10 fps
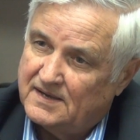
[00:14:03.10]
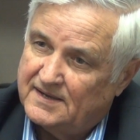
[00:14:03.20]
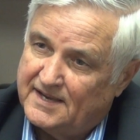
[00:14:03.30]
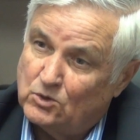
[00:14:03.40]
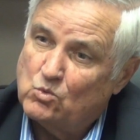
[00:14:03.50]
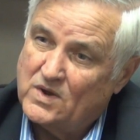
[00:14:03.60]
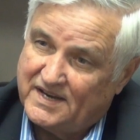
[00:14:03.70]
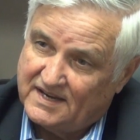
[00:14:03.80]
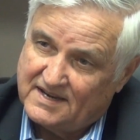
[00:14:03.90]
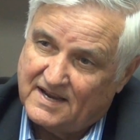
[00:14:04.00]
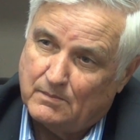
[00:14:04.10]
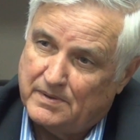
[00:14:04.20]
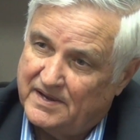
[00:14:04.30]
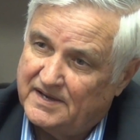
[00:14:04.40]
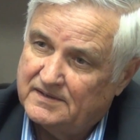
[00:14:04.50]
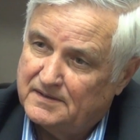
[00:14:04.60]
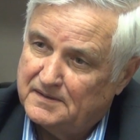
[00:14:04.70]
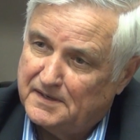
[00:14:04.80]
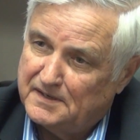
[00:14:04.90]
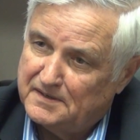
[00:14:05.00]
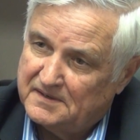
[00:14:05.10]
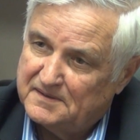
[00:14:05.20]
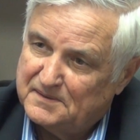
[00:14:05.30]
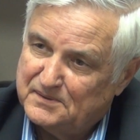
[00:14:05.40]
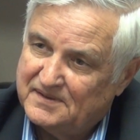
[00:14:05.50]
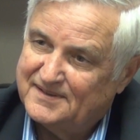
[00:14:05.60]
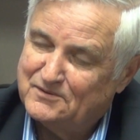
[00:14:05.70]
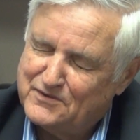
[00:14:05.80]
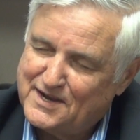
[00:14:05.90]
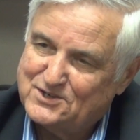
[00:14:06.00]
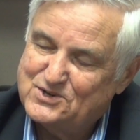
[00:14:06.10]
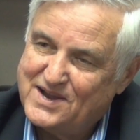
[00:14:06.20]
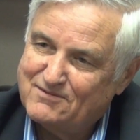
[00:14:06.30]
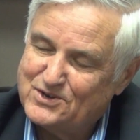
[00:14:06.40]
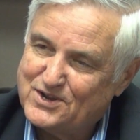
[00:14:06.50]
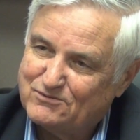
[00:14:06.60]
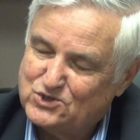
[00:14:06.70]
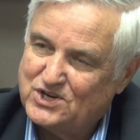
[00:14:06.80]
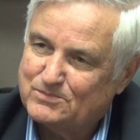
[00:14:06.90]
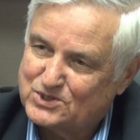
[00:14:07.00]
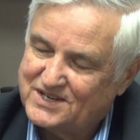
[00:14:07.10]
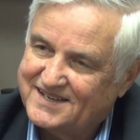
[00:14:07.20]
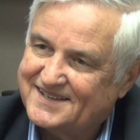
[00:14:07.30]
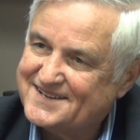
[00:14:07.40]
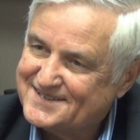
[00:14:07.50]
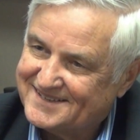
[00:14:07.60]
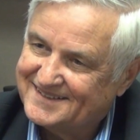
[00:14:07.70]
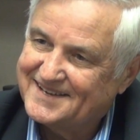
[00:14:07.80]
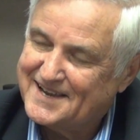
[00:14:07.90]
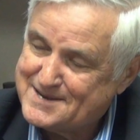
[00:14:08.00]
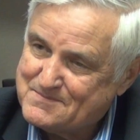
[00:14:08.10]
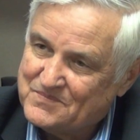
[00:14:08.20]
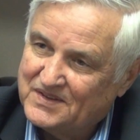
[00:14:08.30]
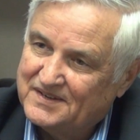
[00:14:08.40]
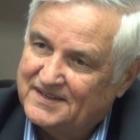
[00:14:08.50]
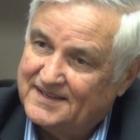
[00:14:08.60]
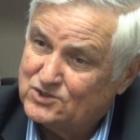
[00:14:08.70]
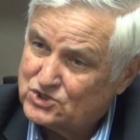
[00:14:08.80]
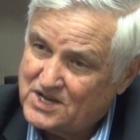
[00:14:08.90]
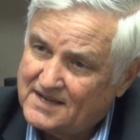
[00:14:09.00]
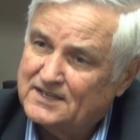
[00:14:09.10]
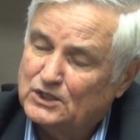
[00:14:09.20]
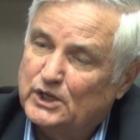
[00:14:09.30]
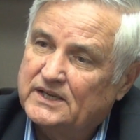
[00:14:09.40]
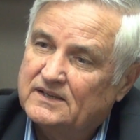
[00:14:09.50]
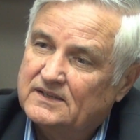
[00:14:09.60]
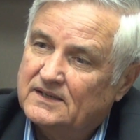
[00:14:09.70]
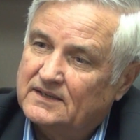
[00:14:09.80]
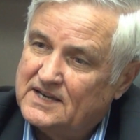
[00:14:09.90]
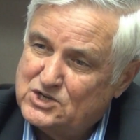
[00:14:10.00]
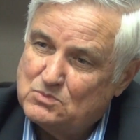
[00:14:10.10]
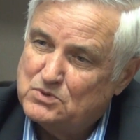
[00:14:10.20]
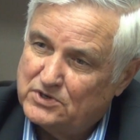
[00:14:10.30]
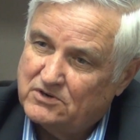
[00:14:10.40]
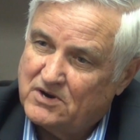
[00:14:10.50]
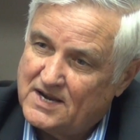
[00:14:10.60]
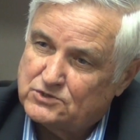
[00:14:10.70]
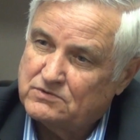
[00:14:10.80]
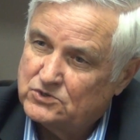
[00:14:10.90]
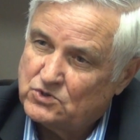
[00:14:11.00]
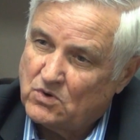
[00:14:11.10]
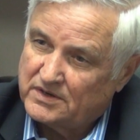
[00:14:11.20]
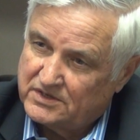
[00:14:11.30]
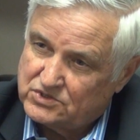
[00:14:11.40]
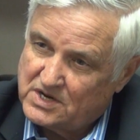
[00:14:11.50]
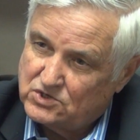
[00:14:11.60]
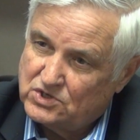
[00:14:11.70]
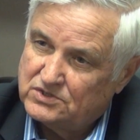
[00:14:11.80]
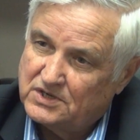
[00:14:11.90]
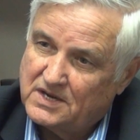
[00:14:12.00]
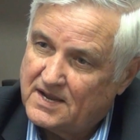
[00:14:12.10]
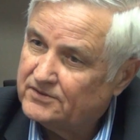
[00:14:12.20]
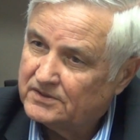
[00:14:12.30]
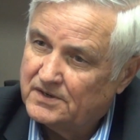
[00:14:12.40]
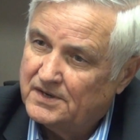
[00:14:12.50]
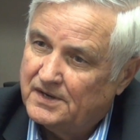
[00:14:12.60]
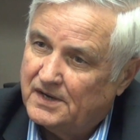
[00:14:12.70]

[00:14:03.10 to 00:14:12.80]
and a winning campaign? And in effect, you have enough chips to get into the game. And secondly, can you put a grassroots organization together